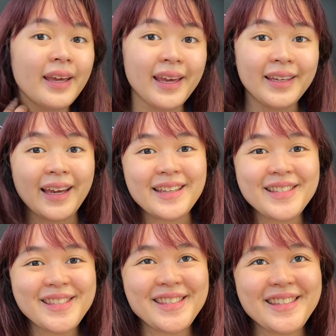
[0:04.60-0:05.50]
Hey
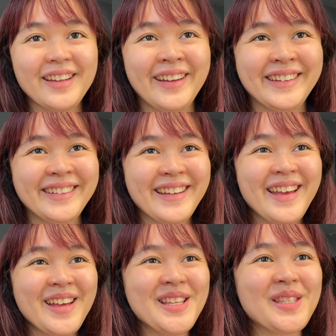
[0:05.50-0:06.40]
guys.
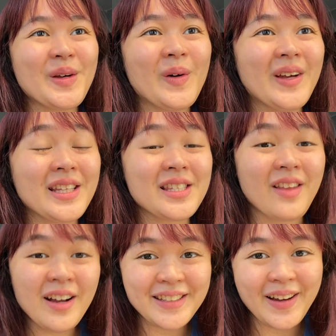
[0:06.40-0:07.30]
So it's
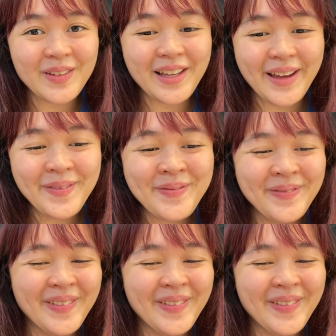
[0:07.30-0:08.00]
lockdown time.